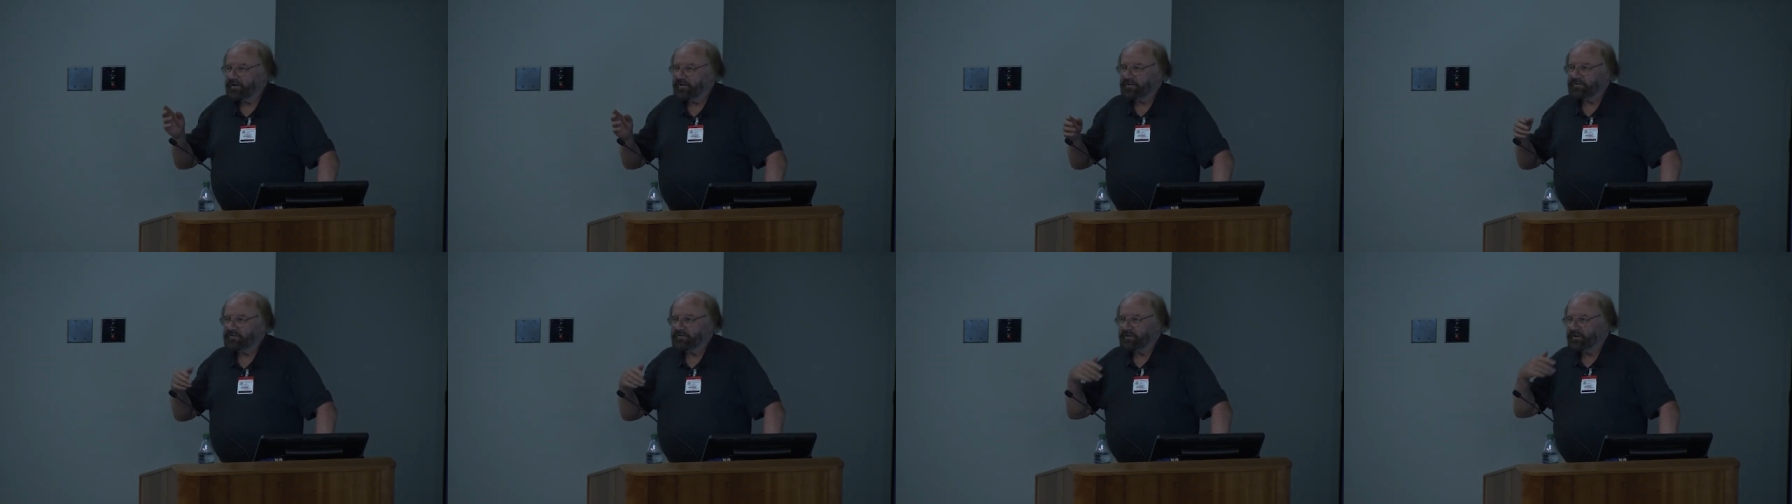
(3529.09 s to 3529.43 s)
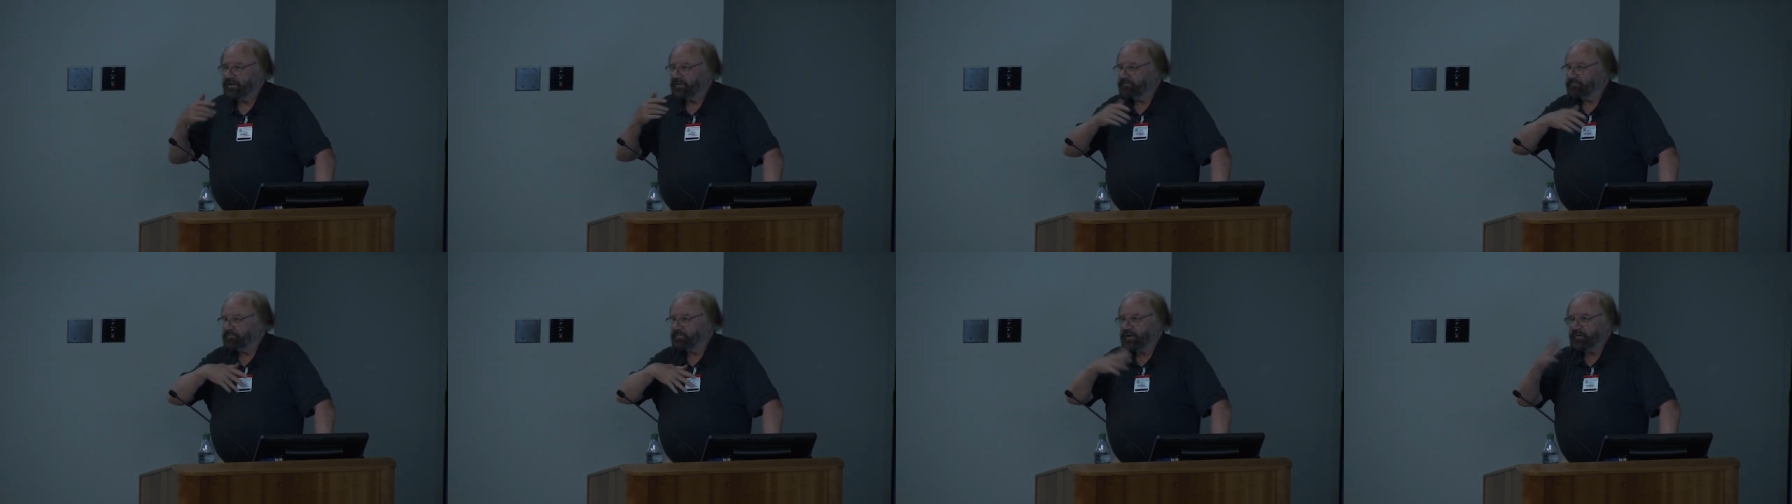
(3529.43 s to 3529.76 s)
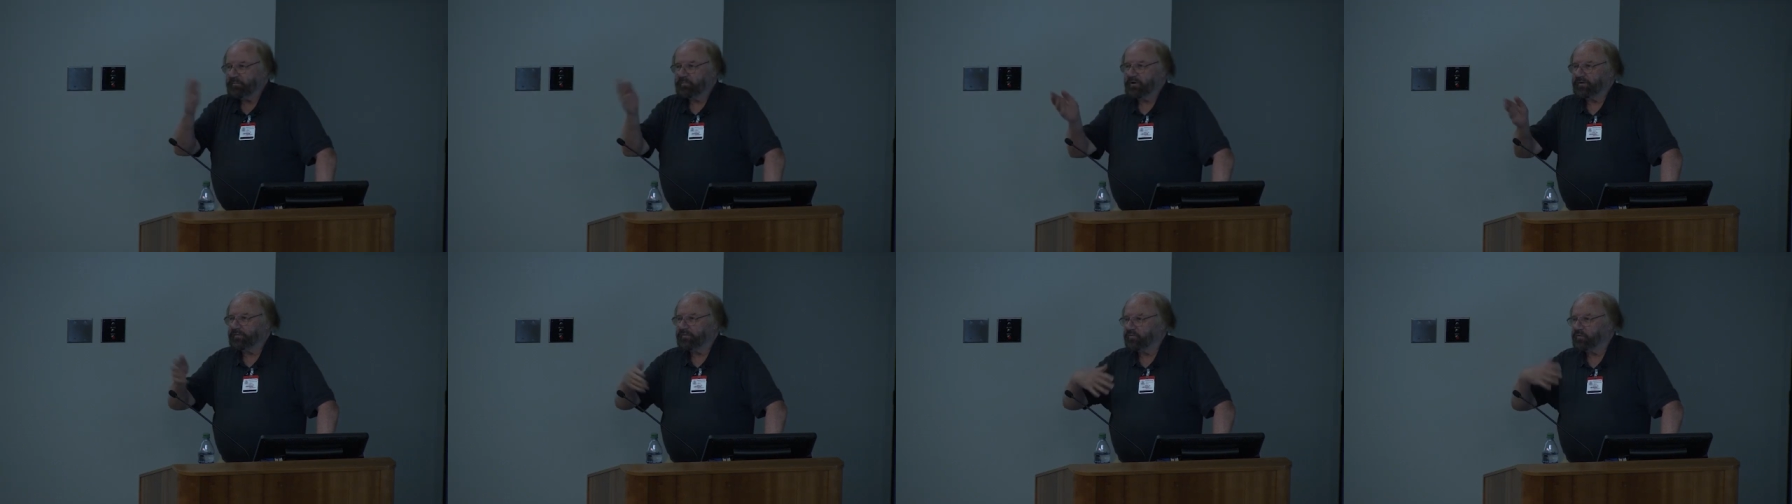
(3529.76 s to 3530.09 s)
the, the,
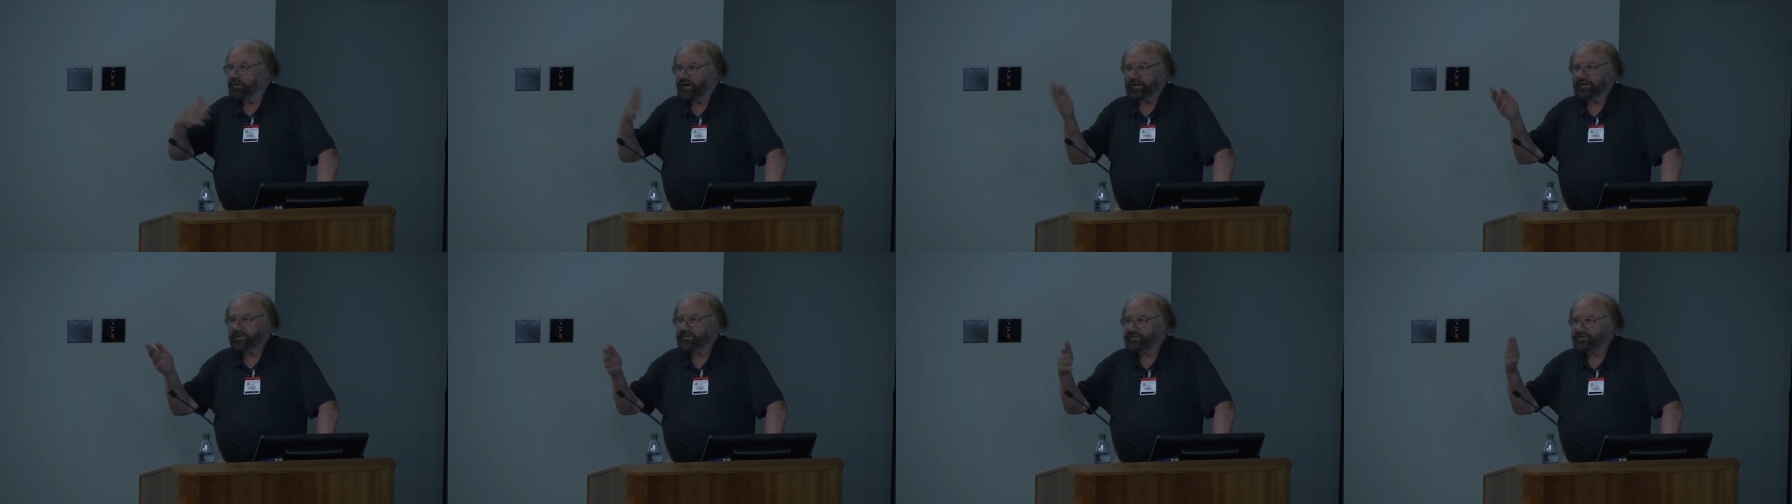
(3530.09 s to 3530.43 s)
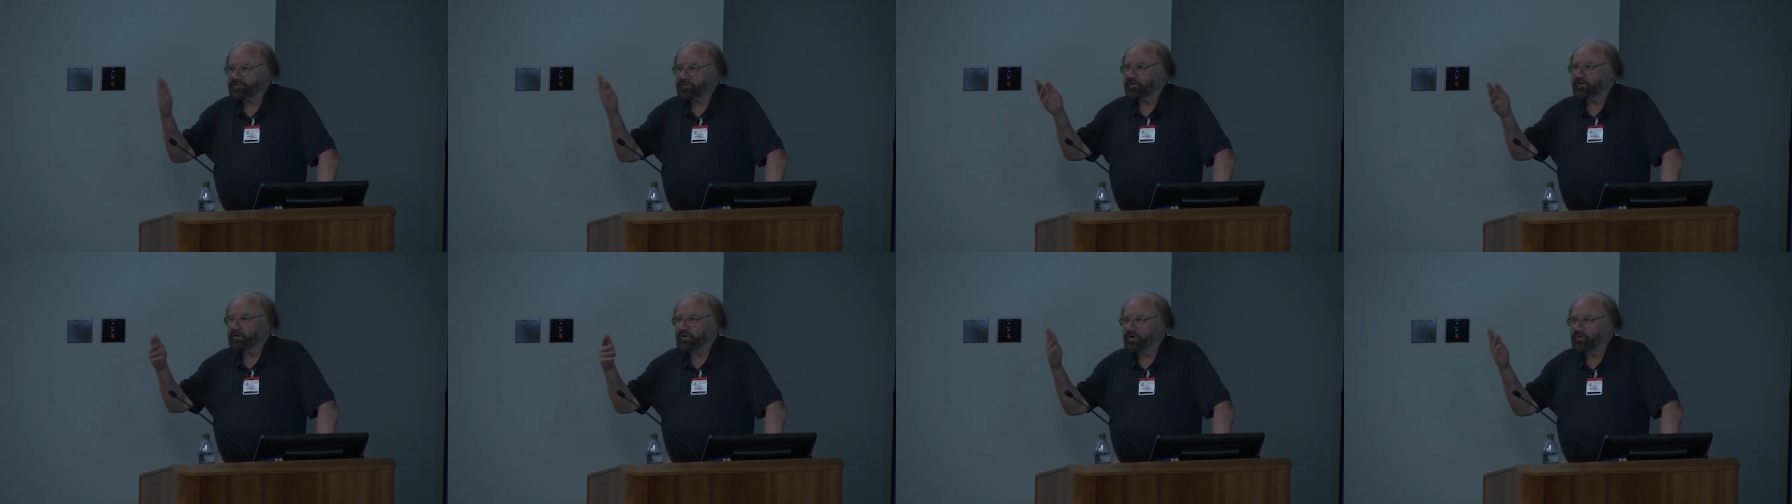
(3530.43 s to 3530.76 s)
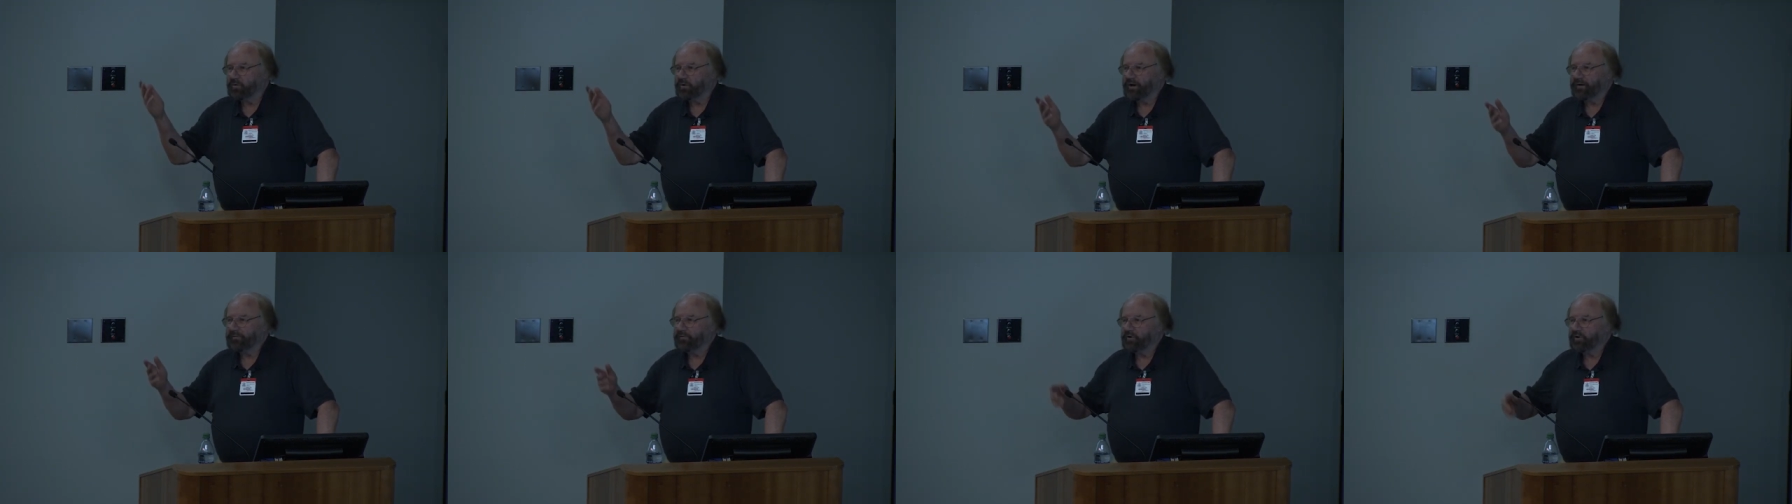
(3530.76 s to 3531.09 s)
people have read a story or
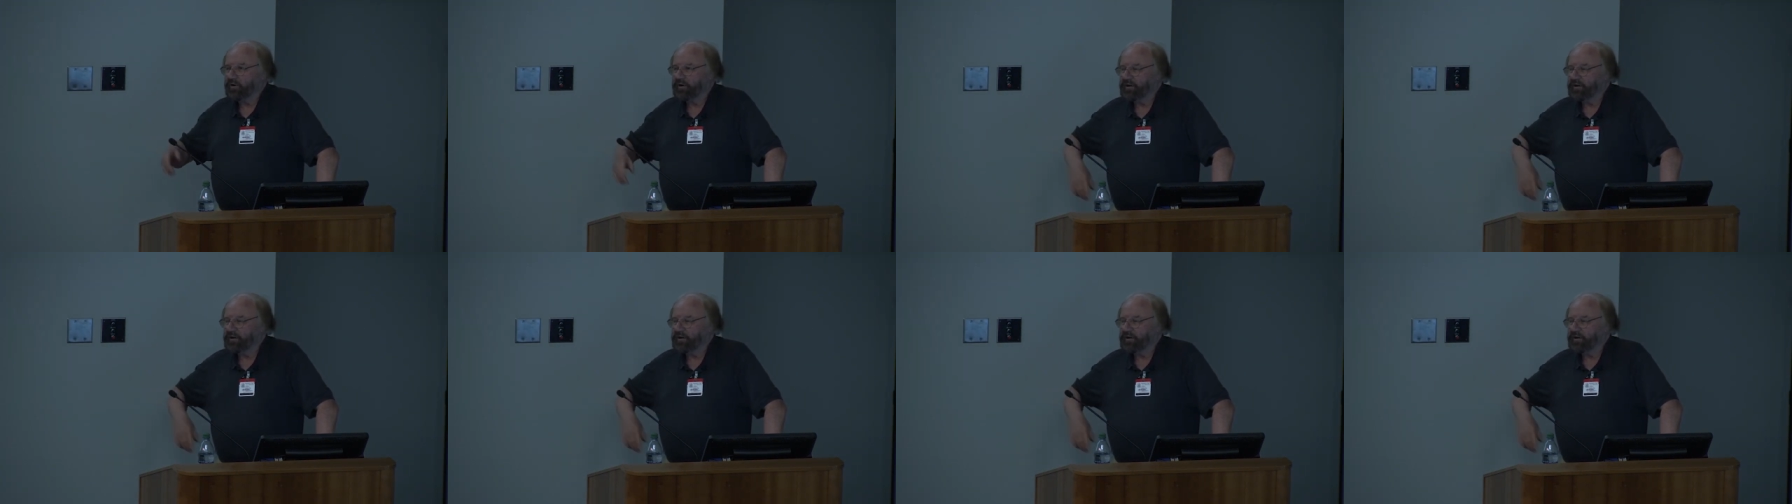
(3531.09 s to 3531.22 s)
whatever